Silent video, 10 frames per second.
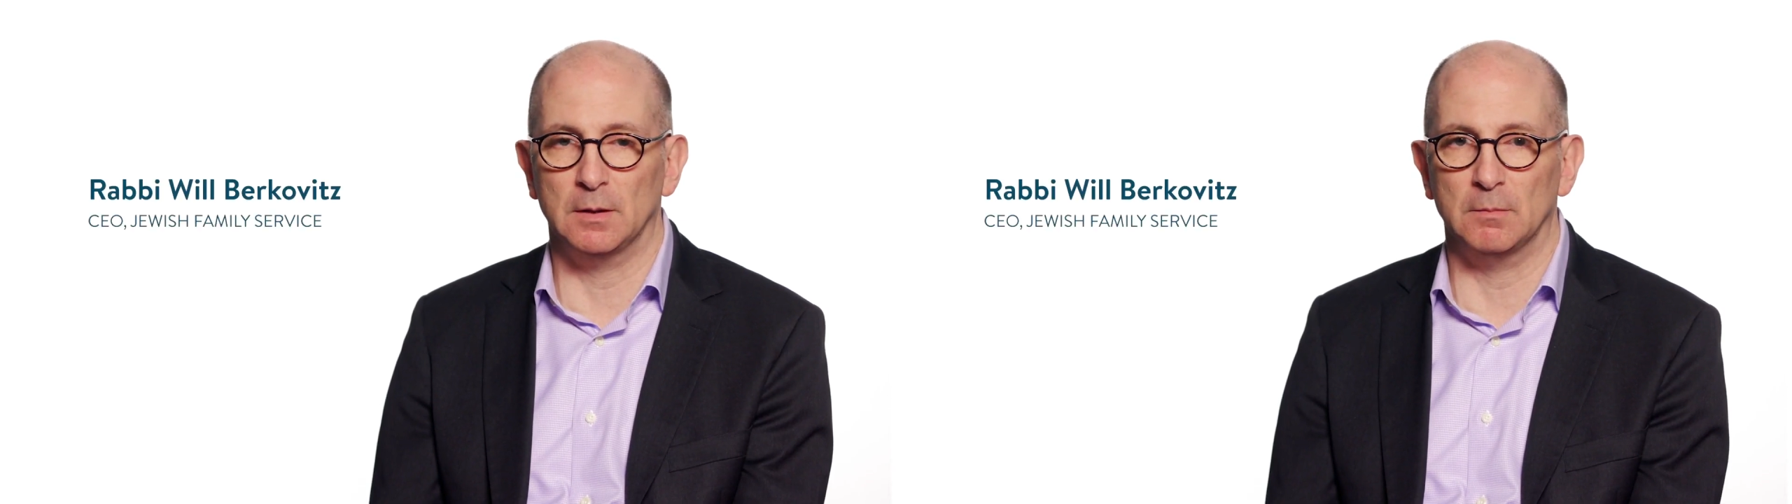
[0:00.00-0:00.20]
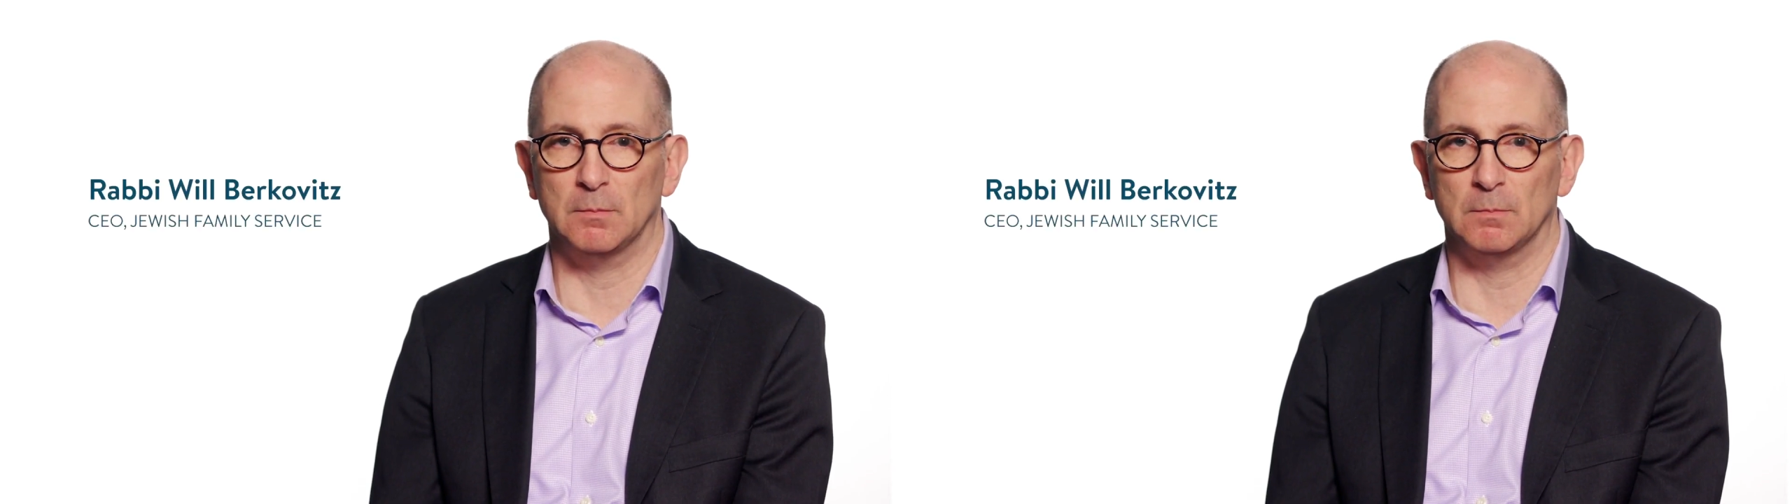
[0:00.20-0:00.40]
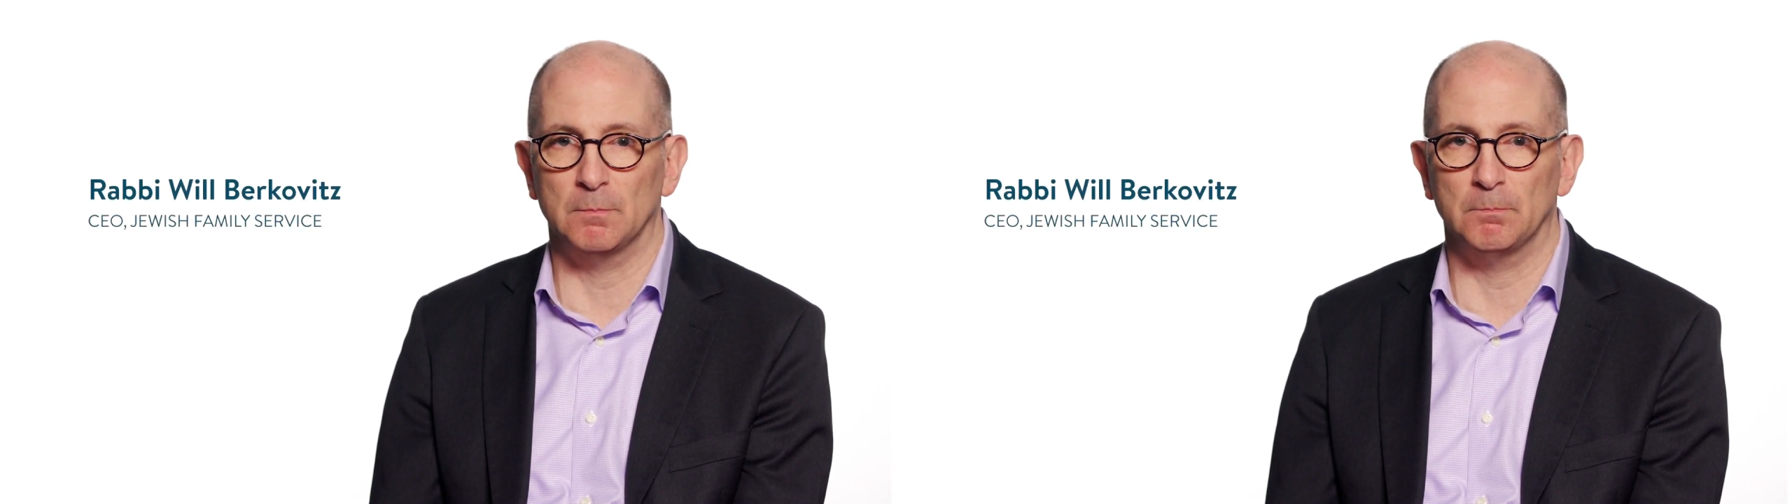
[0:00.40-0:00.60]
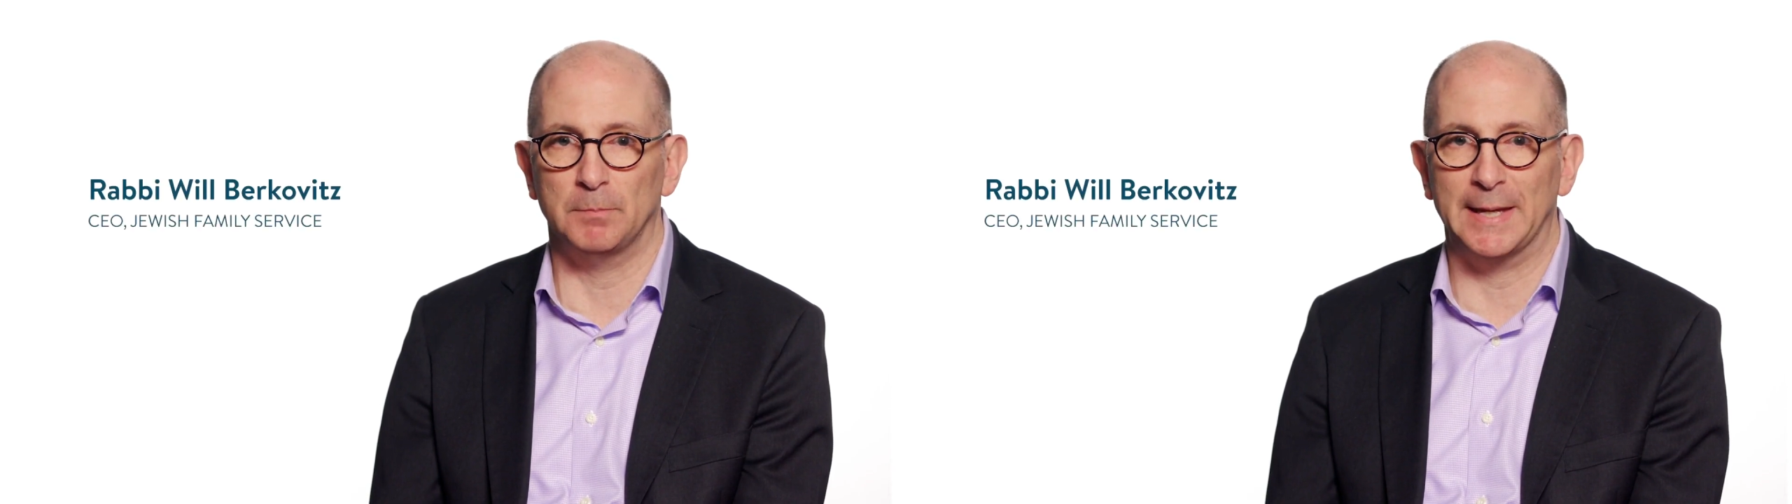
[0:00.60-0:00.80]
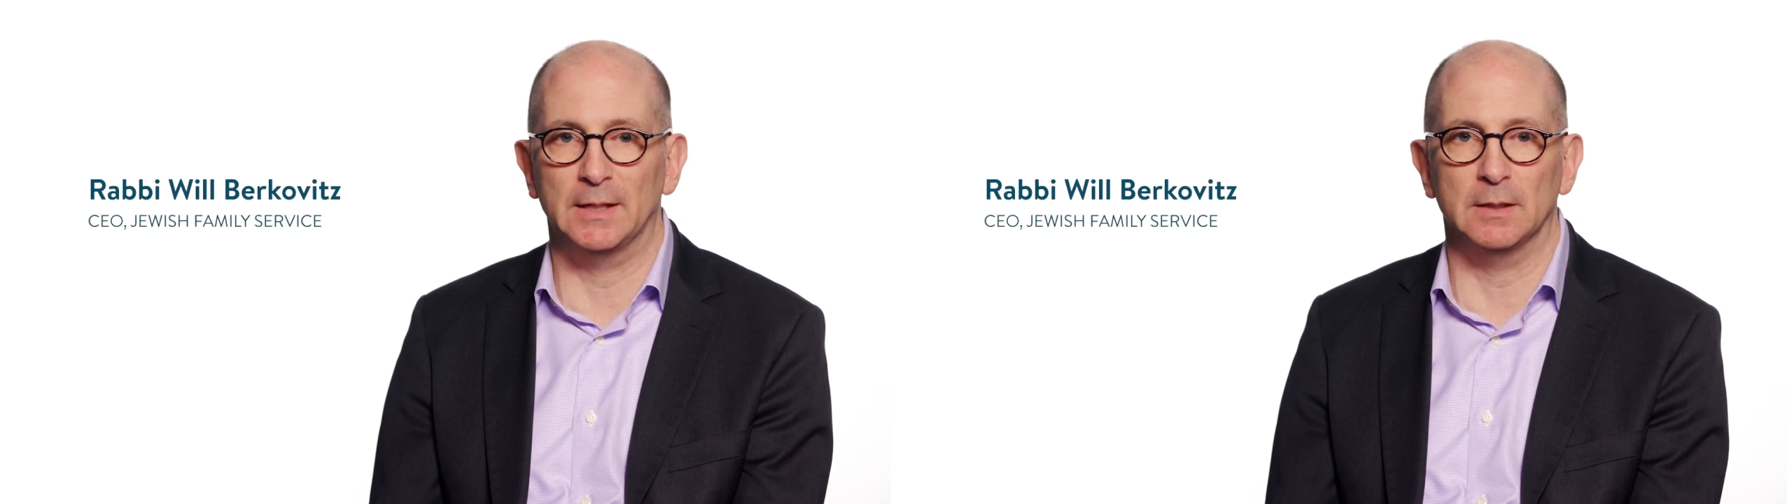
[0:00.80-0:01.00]

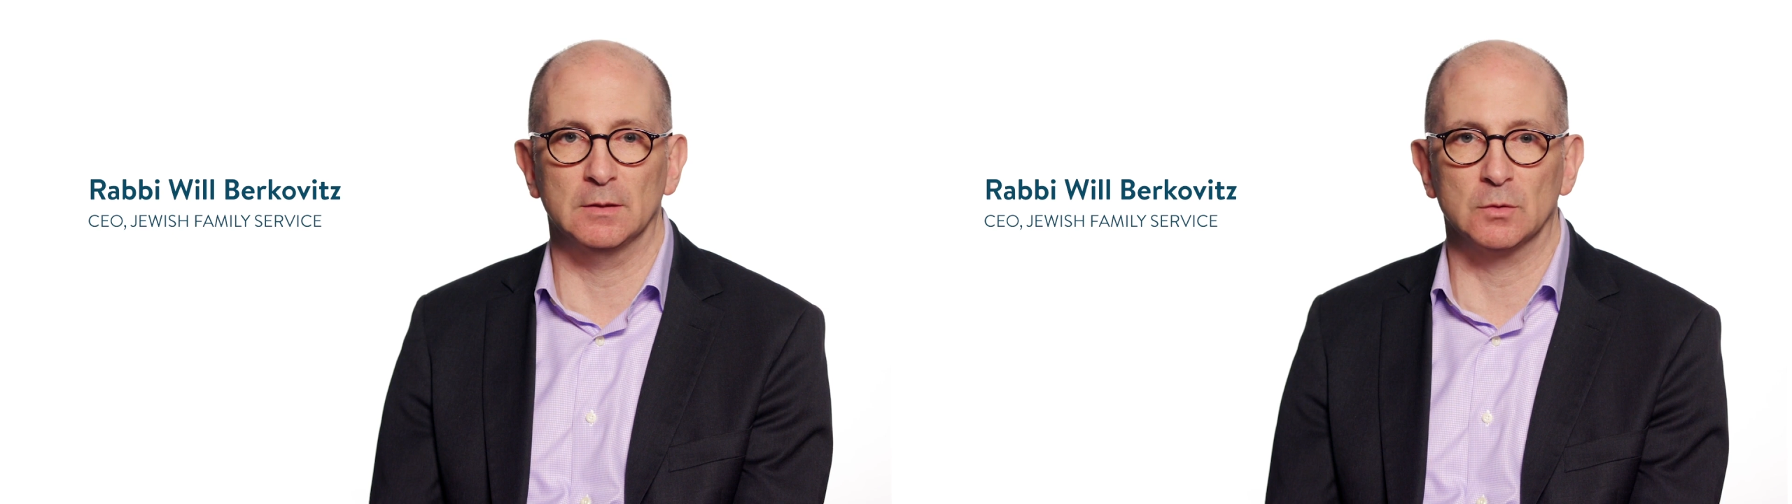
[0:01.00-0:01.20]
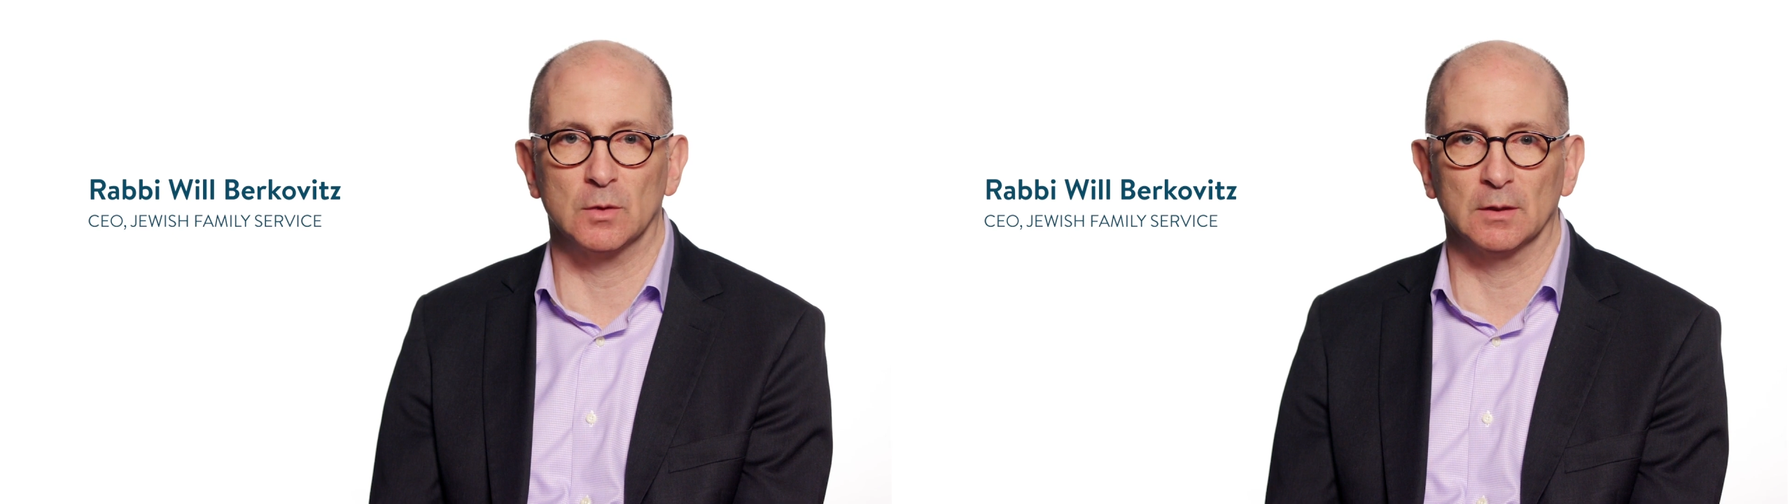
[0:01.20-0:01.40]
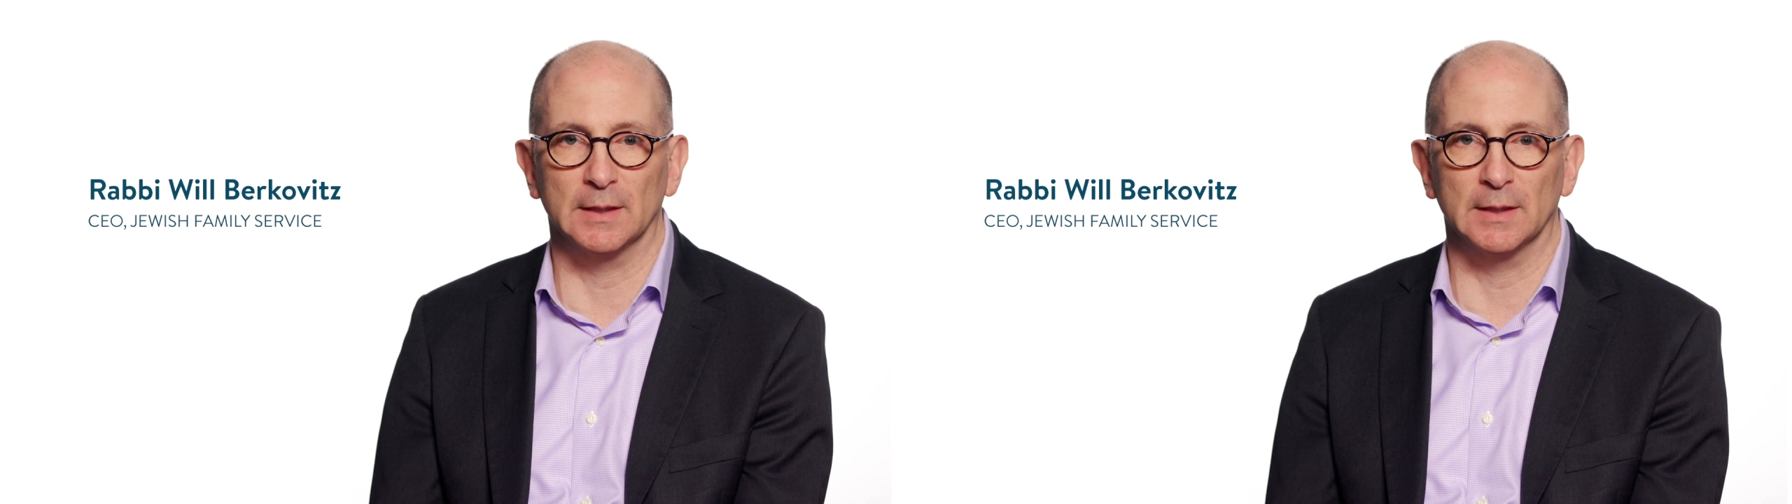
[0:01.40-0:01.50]
embedded into our